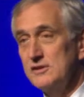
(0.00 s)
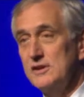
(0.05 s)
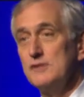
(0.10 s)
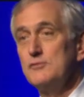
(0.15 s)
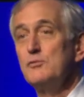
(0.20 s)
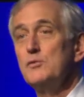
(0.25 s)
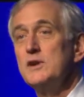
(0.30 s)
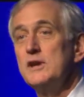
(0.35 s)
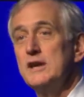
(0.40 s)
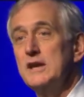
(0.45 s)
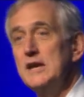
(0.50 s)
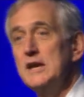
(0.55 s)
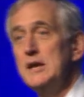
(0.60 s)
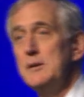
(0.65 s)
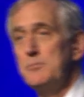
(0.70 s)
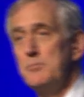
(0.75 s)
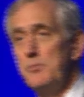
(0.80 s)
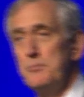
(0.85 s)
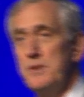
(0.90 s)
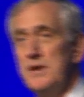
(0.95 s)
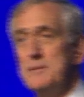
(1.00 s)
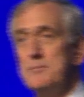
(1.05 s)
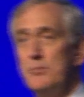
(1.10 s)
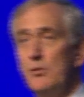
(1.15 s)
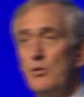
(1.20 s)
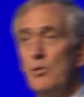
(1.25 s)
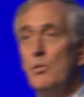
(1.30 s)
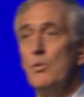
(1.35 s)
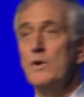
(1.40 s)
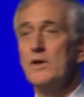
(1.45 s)
if we keep
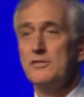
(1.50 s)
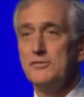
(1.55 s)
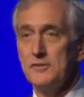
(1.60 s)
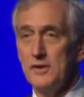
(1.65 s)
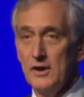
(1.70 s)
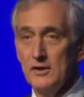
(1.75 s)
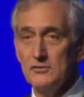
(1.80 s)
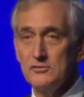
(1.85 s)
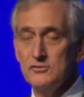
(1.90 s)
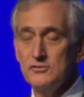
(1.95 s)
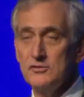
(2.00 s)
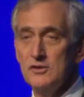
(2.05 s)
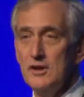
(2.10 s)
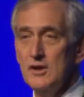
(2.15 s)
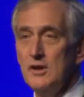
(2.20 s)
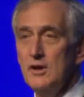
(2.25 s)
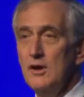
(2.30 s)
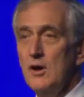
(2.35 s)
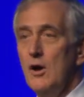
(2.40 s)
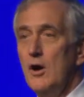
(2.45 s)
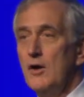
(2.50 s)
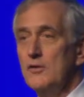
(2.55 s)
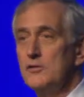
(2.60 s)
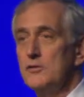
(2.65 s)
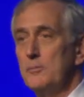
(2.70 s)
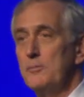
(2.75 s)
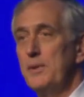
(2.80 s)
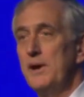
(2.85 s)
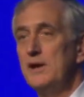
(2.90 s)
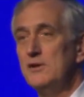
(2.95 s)
people with us on the
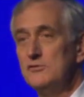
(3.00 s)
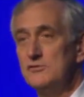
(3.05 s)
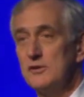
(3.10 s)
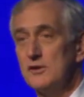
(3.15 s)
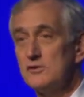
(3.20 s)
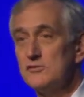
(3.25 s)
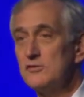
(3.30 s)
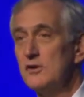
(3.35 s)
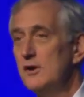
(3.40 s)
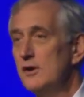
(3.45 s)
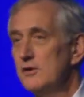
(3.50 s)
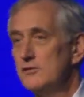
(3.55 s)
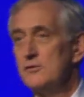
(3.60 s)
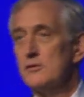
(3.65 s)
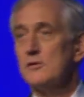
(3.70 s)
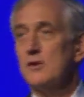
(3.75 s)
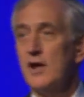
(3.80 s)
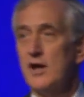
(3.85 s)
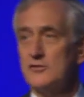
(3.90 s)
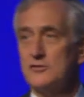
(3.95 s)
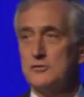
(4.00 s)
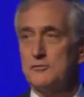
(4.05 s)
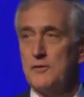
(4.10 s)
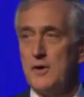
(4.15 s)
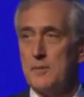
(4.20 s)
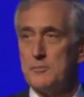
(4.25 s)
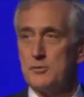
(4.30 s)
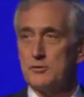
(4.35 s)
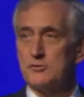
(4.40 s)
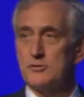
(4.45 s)
basics, there are lots of
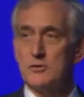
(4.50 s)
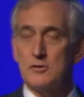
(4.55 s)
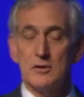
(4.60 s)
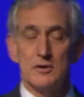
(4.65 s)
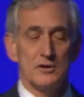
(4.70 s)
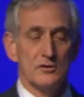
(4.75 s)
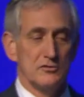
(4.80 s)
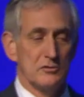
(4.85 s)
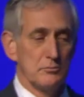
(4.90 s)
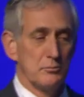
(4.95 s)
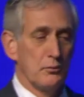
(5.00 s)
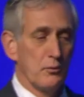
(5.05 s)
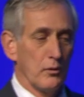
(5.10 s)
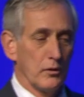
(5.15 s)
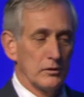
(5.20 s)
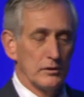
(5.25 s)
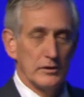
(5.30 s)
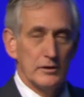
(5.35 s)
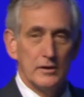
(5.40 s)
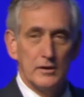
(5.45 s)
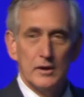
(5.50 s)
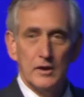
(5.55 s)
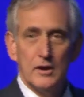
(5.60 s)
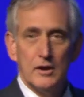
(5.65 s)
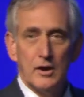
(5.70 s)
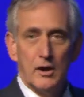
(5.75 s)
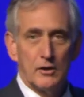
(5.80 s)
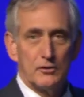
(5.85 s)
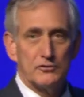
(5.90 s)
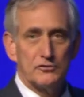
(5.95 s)
opportunities in Portland.
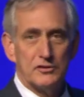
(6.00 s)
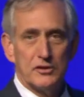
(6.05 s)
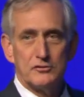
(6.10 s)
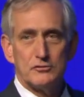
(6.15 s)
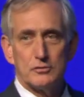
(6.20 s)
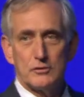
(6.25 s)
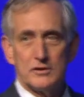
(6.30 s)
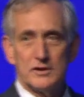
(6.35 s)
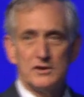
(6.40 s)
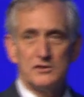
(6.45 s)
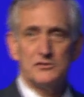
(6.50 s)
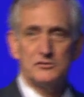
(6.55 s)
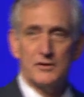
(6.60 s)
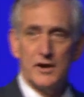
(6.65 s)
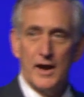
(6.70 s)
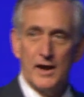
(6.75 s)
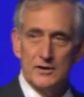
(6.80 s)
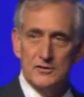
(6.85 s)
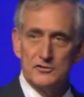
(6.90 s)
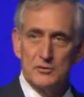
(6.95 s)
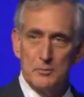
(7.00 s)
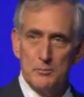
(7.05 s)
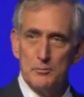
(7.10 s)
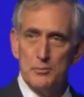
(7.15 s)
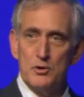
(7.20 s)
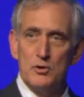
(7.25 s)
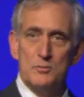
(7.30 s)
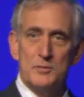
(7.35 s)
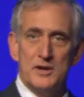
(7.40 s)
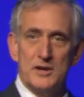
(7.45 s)
Our Central East Side is a
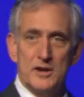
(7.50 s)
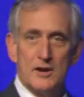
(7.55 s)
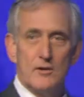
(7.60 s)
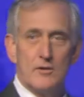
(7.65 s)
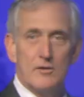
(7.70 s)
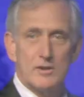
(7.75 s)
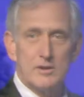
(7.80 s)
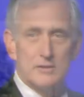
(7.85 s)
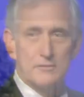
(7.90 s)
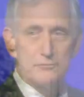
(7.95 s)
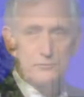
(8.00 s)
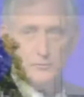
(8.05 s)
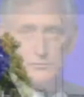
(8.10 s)
booming area for